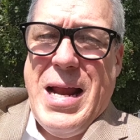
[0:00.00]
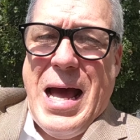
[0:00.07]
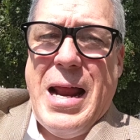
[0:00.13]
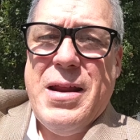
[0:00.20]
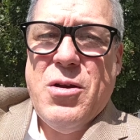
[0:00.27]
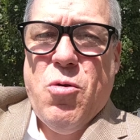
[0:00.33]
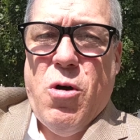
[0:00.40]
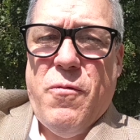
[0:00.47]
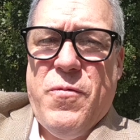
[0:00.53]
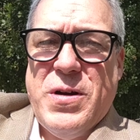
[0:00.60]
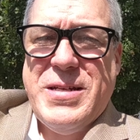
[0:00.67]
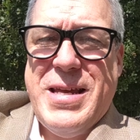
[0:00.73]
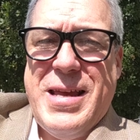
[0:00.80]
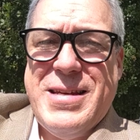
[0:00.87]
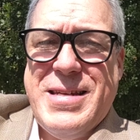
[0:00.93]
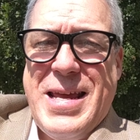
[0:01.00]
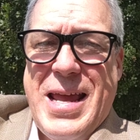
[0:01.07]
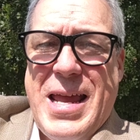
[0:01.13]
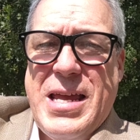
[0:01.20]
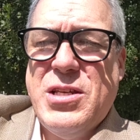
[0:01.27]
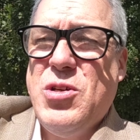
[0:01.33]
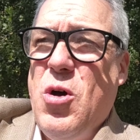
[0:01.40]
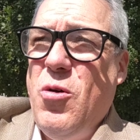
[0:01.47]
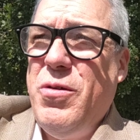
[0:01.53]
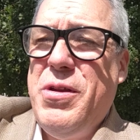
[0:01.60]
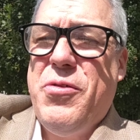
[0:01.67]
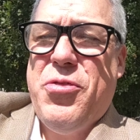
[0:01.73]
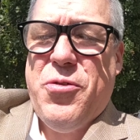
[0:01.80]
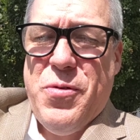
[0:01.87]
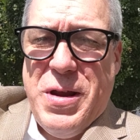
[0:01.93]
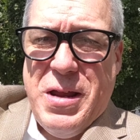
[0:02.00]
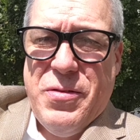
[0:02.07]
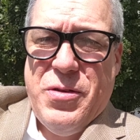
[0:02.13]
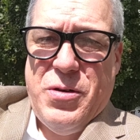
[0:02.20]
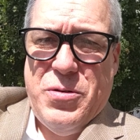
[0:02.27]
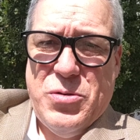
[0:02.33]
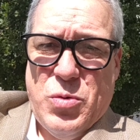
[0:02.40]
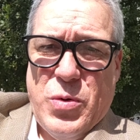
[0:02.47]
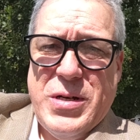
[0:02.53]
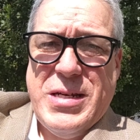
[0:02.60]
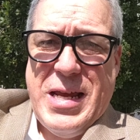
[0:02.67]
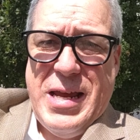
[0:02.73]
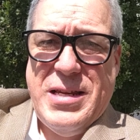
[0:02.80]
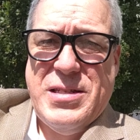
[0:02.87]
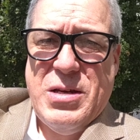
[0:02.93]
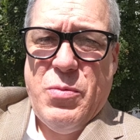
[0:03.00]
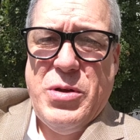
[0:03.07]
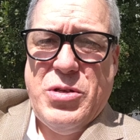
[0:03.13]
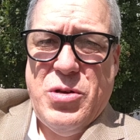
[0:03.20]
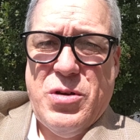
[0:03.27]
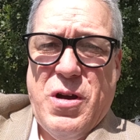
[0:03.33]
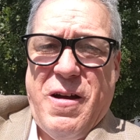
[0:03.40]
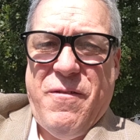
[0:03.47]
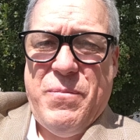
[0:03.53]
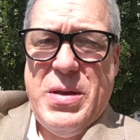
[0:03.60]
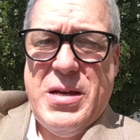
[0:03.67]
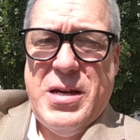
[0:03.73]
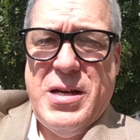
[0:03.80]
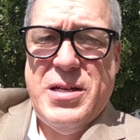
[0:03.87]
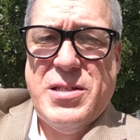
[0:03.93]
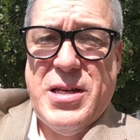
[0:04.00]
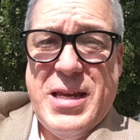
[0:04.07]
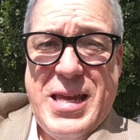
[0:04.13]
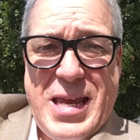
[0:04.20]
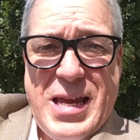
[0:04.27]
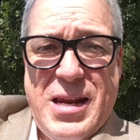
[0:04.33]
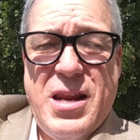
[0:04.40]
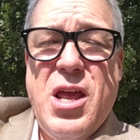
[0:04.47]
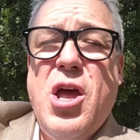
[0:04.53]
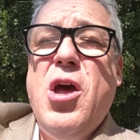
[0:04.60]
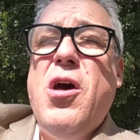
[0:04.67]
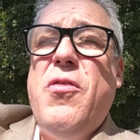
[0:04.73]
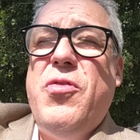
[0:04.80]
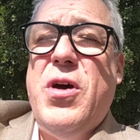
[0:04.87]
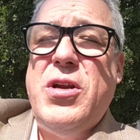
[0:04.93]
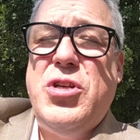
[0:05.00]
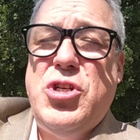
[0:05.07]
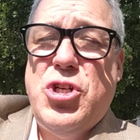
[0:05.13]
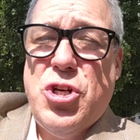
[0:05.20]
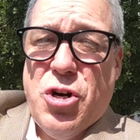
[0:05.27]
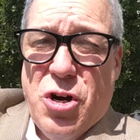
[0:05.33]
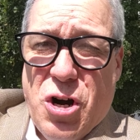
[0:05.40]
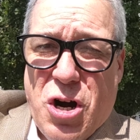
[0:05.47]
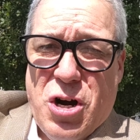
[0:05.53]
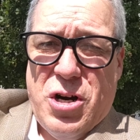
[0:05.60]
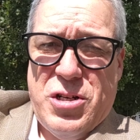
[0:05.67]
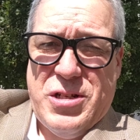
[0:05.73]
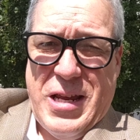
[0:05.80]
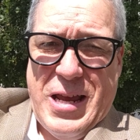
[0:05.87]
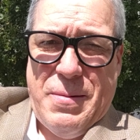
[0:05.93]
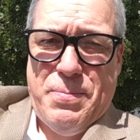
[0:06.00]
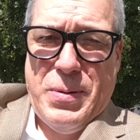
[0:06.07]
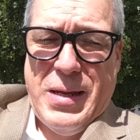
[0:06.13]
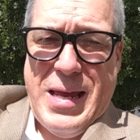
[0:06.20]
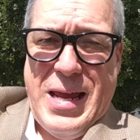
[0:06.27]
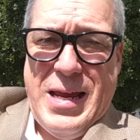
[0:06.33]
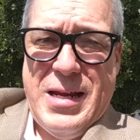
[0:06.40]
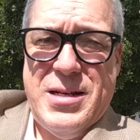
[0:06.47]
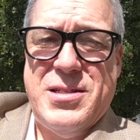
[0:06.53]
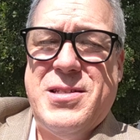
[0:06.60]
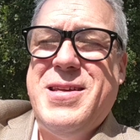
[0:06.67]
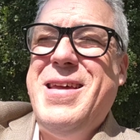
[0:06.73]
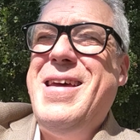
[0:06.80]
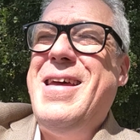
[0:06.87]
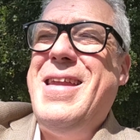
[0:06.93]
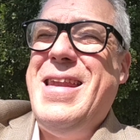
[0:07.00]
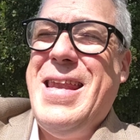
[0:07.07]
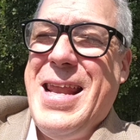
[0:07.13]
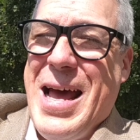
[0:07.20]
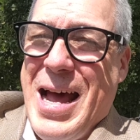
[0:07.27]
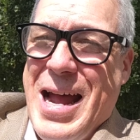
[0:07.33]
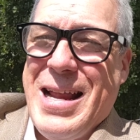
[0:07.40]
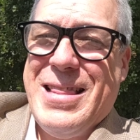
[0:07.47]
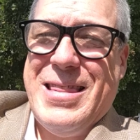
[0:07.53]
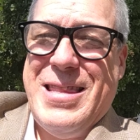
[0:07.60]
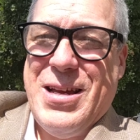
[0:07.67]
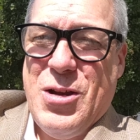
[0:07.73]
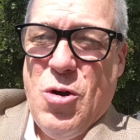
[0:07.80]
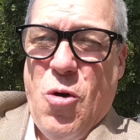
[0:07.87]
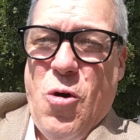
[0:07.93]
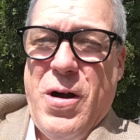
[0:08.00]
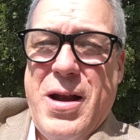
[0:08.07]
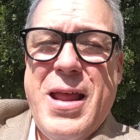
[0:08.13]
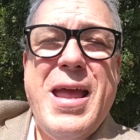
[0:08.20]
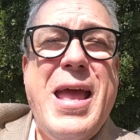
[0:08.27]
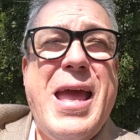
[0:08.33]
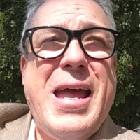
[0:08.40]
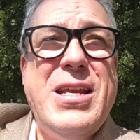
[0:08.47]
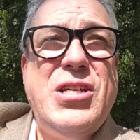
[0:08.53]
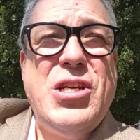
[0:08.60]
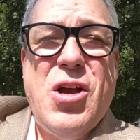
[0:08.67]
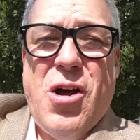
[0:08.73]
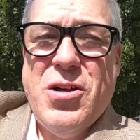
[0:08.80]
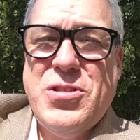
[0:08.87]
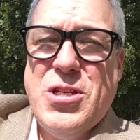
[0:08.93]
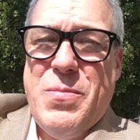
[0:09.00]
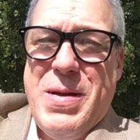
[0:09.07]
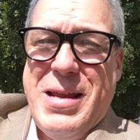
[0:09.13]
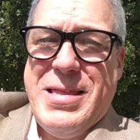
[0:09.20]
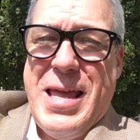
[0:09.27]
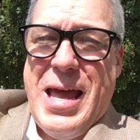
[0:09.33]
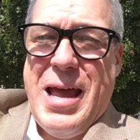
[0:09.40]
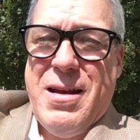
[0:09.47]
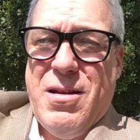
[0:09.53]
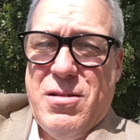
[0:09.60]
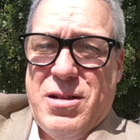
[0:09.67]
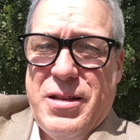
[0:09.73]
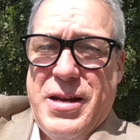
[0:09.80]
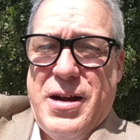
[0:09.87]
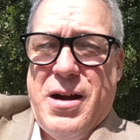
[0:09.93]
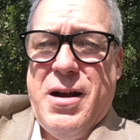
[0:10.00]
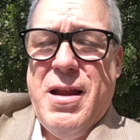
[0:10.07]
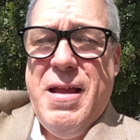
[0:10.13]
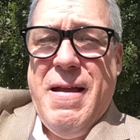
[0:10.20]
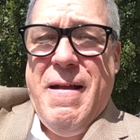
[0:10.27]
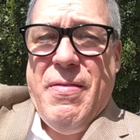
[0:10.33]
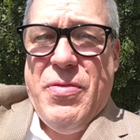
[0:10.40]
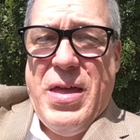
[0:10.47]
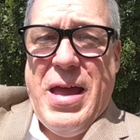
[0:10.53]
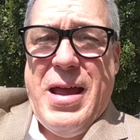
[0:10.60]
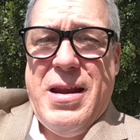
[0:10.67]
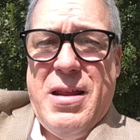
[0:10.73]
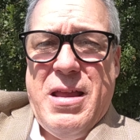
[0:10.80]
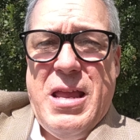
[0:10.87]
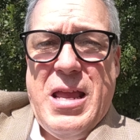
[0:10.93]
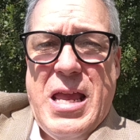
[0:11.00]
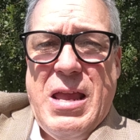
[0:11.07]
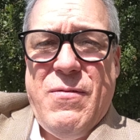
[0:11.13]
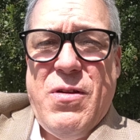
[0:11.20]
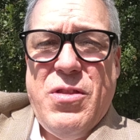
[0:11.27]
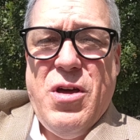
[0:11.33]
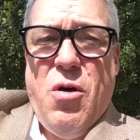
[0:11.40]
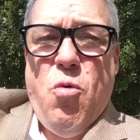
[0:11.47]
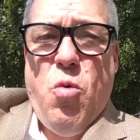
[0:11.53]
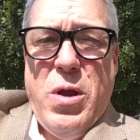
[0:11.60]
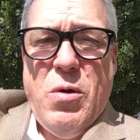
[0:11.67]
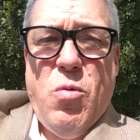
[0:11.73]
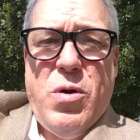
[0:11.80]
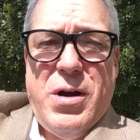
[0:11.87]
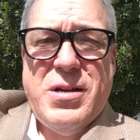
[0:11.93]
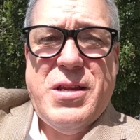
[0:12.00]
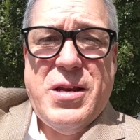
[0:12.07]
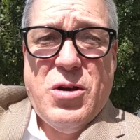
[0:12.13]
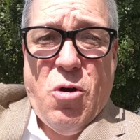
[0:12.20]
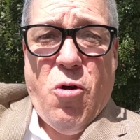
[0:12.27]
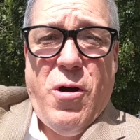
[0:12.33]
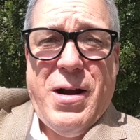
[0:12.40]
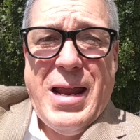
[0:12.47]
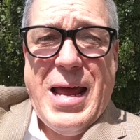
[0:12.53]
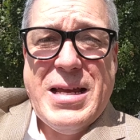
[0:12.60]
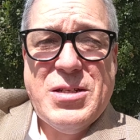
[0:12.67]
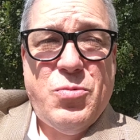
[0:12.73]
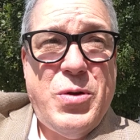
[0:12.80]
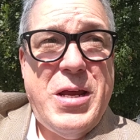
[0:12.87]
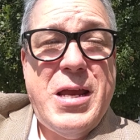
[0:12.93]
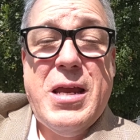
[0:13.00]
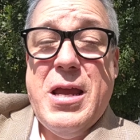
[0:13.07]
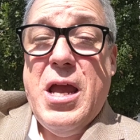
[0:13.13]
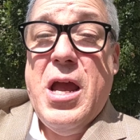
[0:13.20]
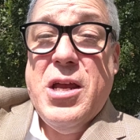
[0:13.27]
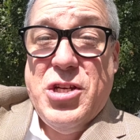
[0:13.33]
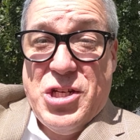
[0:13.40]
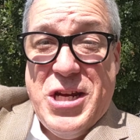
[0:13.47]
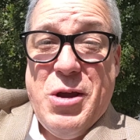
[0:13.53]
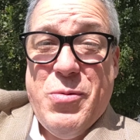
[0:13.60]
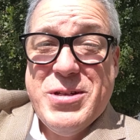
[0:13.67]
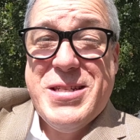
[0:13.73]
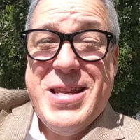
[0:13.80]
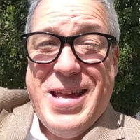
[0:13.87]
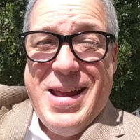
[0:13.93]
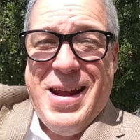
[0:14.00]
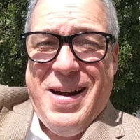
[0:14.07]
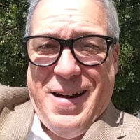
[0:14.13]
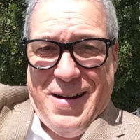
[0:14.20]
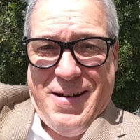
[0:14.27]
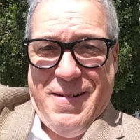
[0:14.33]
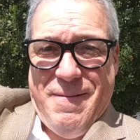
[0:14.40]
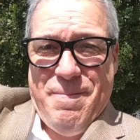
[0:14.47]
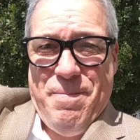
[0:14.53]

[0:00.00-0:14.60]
not in court for 10 days, only three of those were days that we took off because, again, the jurors had plans, not the court. And she also made that clear that even though we weren't in court last week, she was there.